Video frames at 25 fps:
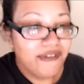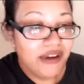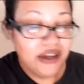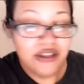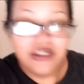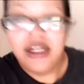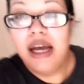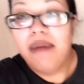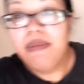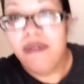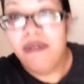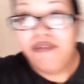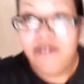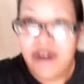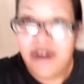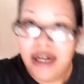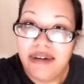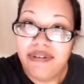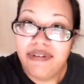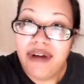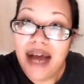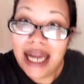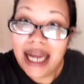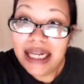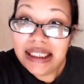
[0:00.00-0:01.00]
fears. I'm afraid
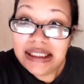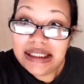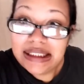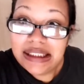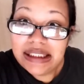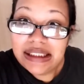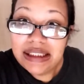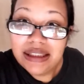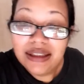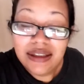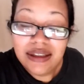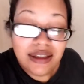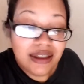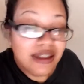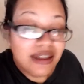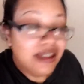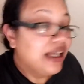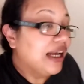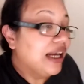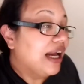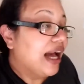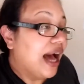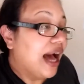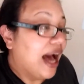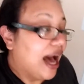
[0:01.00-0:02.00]
of heights.
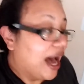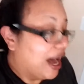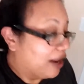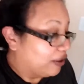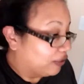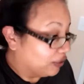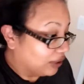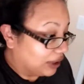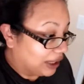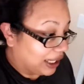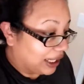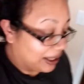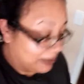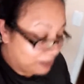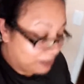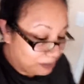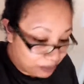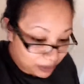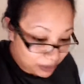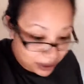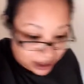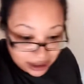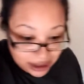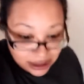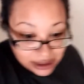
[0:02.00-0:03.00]
I don't like
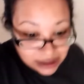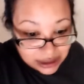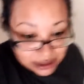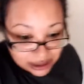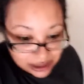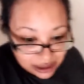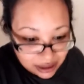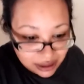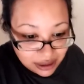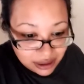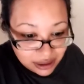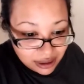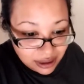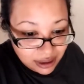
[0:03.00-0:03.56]
bugs.